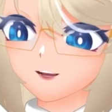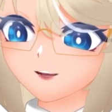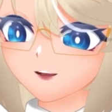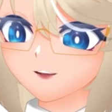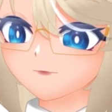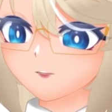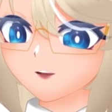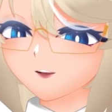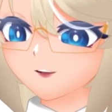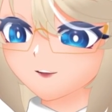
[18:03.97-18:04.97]
I work
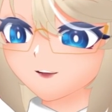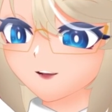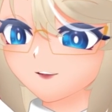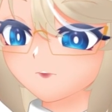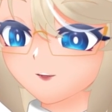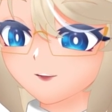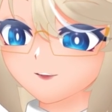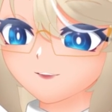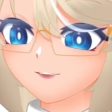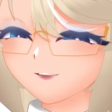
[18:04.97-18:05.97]
on it in like
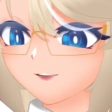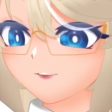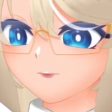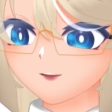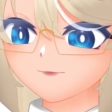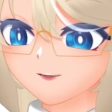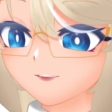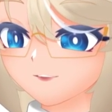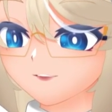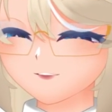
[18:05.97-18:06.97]
20
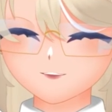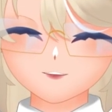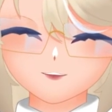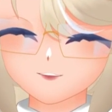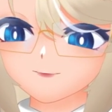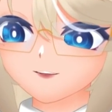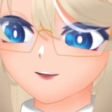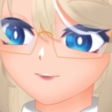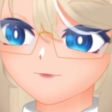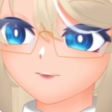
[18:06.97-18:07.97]
minute to 60-minute
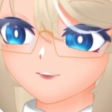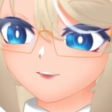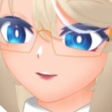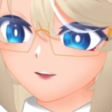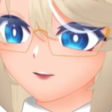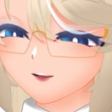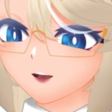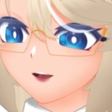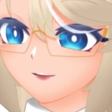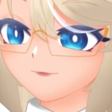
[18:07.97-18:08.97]
intervals.
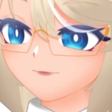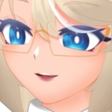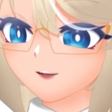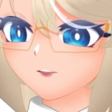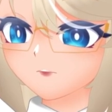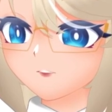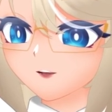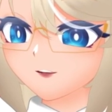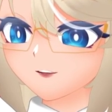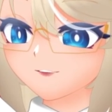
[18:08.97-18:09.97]
But I get new work
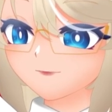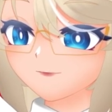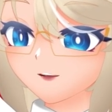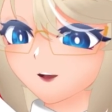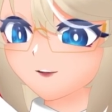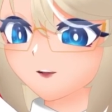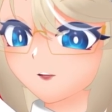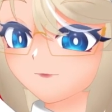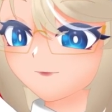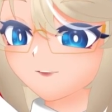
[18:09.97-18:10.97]
on it done
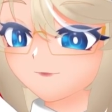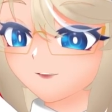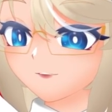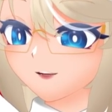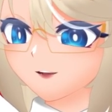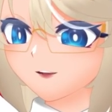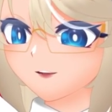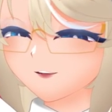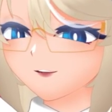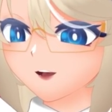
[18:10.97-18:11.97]
almost every week.
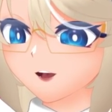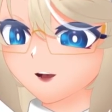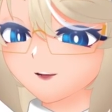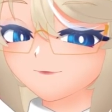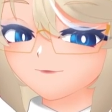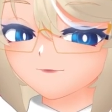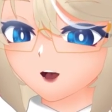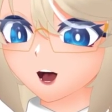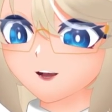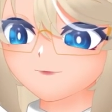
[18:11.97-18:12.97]
I
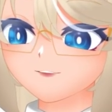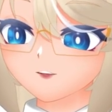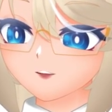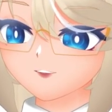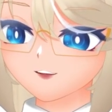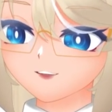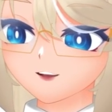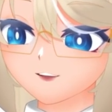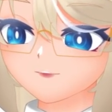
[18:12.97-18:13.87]
have his art done now.